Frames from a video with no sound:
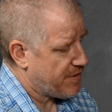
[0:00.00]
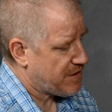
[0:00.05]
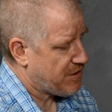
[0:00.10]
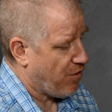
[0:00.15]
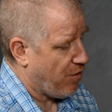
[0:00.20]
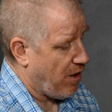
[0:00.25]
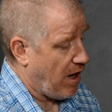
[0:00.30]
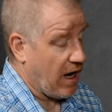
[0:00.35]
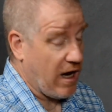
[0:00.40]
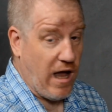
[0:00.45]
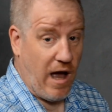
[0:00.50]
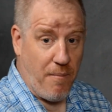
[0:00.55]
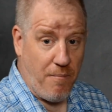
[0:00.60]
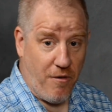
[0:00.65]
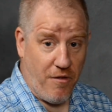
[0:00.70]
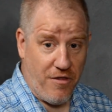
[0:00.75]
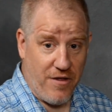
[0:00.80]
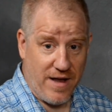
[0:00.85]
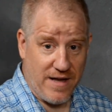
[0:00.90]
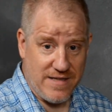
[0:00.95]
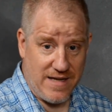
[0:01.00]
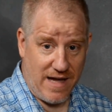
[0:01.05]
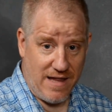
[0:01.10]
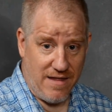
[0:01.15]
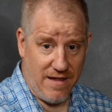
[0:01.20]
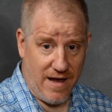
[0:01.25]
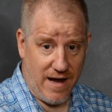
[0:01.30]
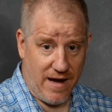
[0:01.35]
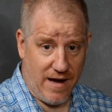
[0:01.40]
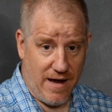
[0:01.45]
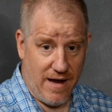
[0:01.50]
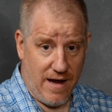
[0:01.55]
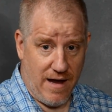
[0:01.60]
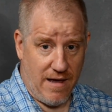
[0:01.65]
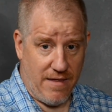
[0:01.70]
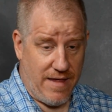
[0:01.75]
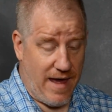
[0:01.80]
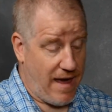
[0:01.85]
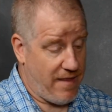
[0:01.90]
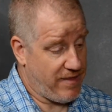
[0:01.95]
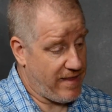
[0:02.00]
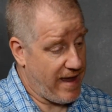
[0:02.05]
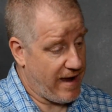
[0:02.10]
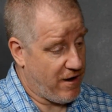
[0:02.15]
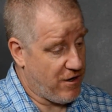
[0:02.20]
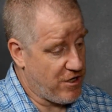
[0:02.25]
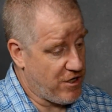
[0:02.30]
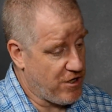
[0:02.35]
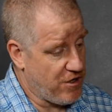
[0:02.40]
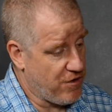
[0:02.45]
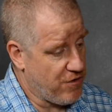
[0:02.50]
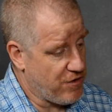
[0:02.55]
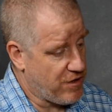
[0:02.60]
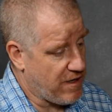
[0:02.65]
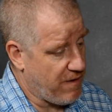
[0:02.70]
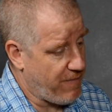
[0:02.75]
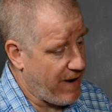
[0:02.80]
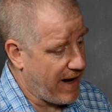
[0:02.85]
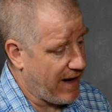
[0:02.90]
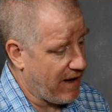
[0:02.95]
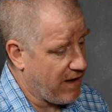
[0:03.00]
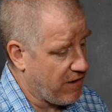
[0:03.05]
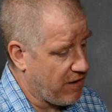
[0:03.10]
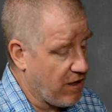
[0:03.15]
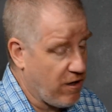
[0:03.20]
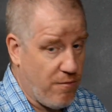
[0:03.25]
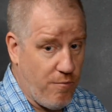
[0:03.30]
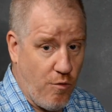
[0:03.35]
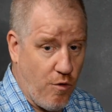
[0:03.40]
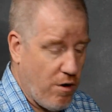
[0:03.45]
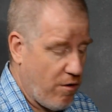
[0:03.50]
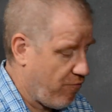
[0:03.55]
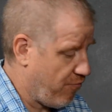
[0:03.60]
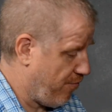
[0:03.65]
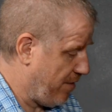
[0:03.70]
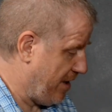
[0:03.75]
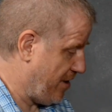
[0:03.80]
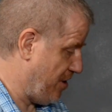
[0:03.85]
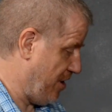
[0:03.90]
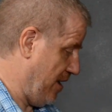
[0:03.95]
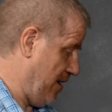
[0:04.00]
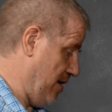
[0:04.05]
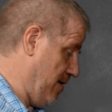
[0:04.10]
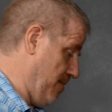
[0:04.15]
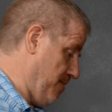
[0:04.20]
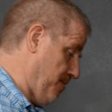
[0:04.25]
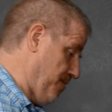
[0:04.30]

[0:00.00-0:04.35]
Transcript: So a couple things I think that they could do to make it a little more rigid.